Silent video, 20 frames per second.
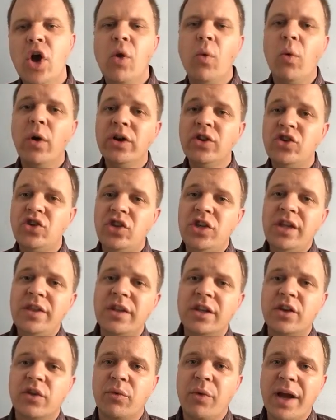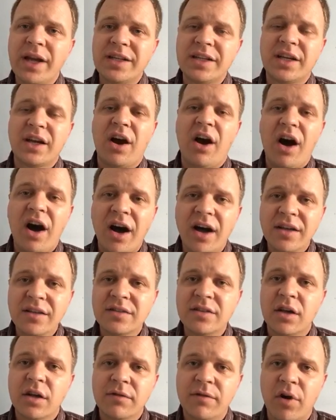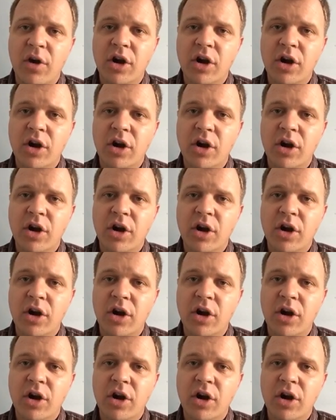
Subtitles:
was she the direct cause of